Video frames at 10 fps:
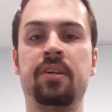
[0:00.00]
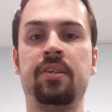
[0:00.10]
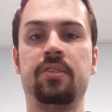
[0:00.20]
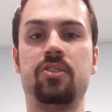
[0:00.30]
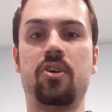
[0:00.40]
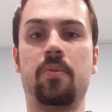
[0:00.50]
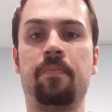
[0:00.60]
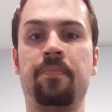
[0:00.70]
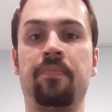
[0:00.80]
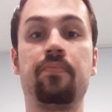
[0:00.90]
So,
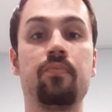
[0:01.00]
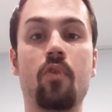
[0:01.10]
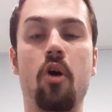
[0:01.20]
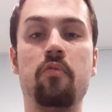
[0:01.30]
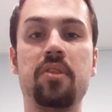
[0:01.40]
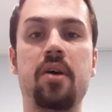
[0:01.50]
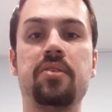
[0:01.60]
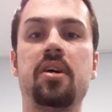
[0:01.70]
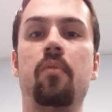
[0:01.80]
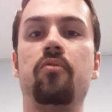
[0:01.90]
hopefully that was
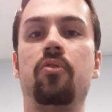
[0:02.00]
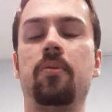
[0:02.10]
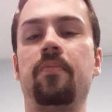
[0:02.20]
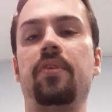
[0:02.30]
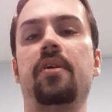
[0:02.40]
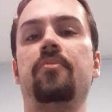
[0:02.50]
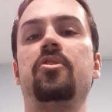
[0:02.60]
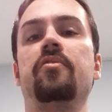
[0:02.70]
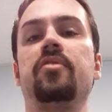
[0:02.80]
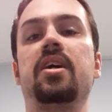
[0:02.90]
helpful.
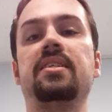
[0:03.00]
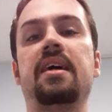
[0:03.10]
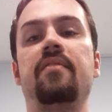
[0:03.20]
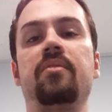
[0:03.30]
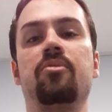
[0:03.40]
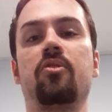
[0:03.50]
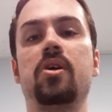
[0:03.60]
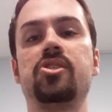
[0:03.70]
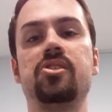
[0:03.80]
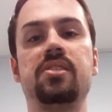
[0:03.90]
If you guys have any more
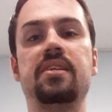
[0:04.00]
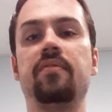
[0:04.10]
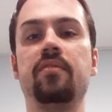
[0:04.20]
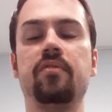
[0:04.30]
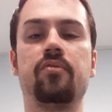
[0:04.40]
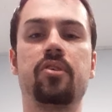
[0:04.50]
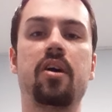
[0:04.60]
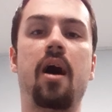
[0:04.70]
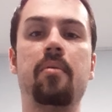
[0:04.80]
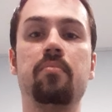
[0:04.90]
questions, definitely feel free to
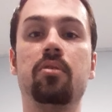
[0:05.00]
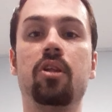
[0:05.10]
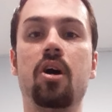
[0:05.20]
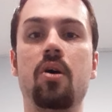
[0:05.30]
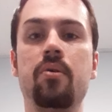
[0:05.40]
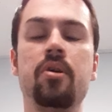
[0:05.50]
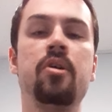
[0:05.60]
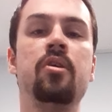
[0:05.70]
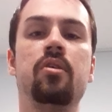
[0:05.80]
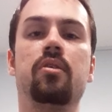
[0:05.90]
comment below
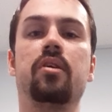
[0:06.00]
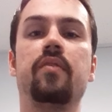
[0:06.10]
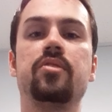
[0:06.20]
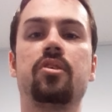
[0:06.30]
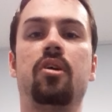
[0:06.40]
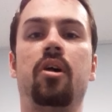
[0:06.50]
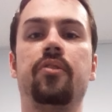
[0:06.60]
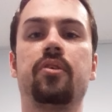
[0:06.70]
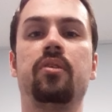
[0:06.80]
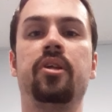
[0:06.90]
or give us a call at the
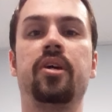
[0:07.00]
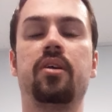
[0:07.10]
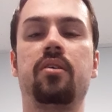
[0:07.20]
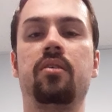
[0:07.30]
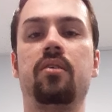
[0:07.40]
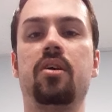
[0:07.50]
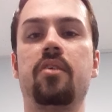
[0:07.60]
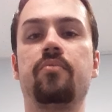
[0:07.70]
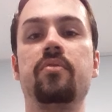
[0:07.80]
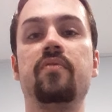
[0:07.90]
clinic,
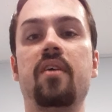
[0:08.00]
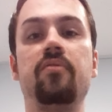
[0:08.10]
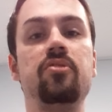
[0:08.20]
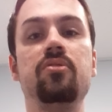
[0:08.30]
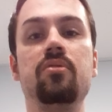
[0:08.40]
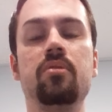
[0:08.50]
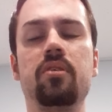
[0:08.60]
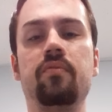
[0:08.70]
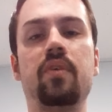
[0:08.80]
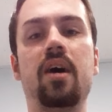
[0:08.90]

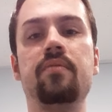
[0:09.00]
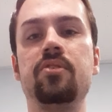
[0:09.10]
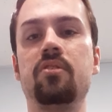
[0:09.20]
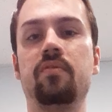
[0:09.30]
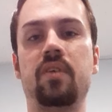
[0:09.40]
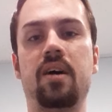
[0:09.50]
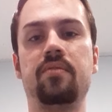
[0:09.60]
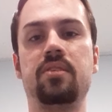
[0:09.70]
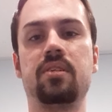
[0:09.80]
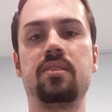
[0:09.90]

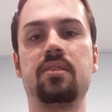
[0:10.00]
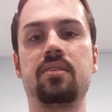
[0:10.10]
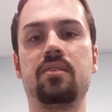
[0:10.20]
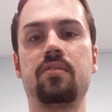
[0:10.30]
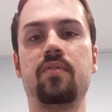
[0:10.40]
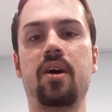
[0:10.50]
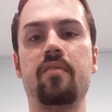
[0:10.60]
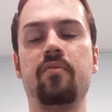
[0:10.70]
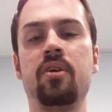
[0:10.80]
352-505-6665.